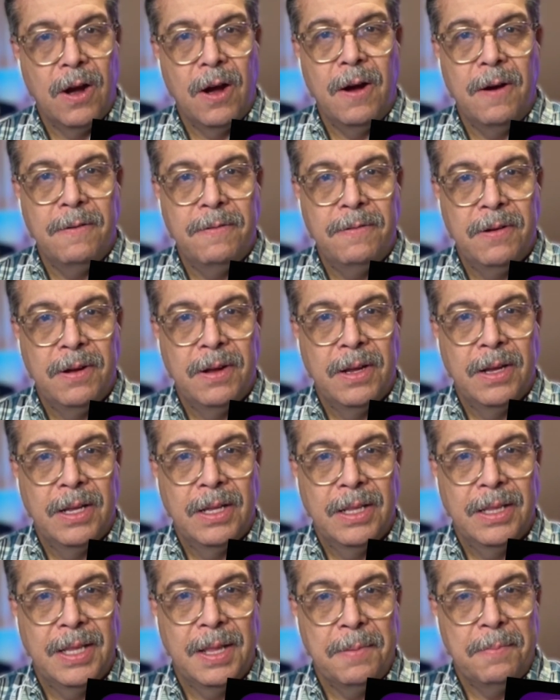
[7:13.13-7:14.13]
of
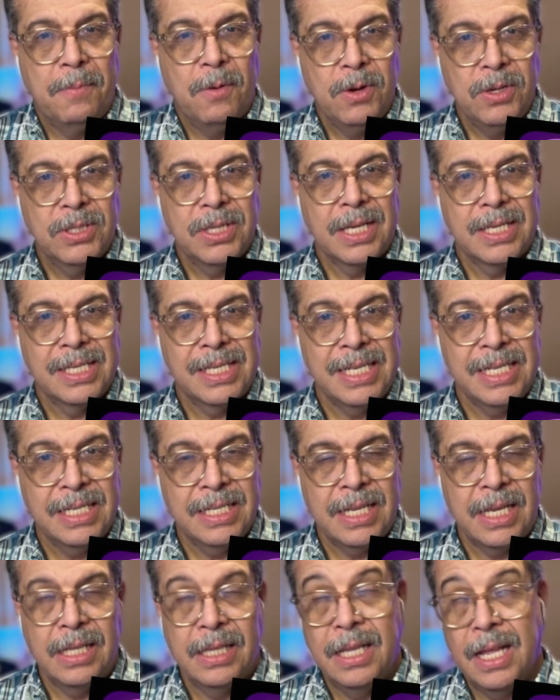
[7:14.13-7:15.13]
the voice
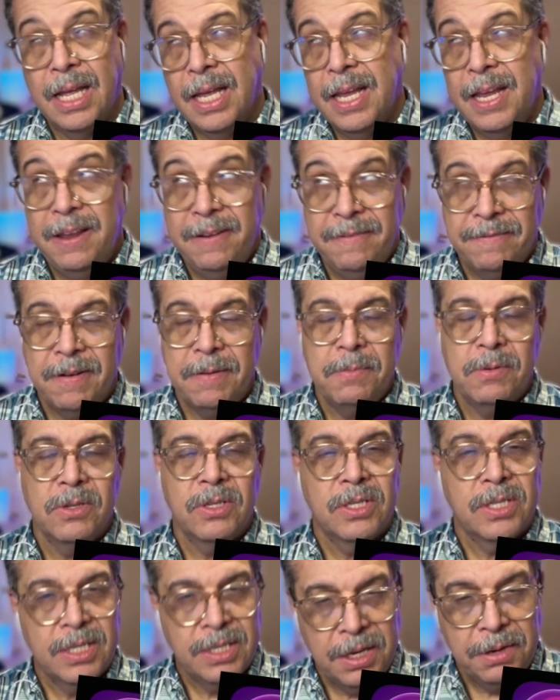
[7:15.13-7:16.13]
assistant, the
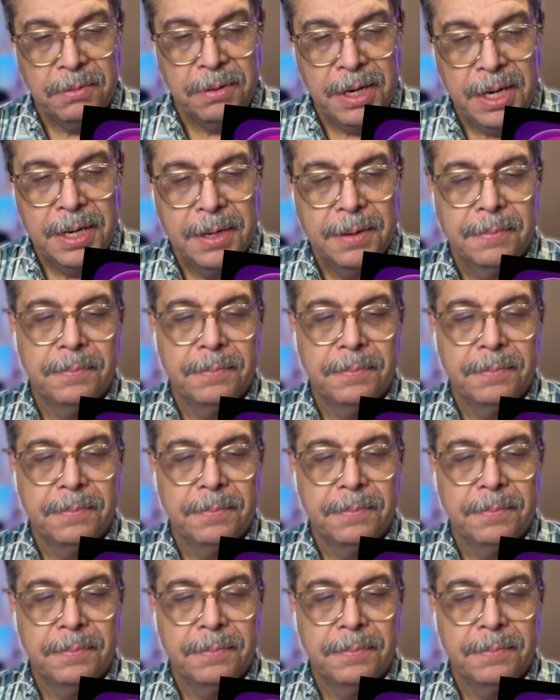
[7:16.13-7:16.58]
infamous Siri.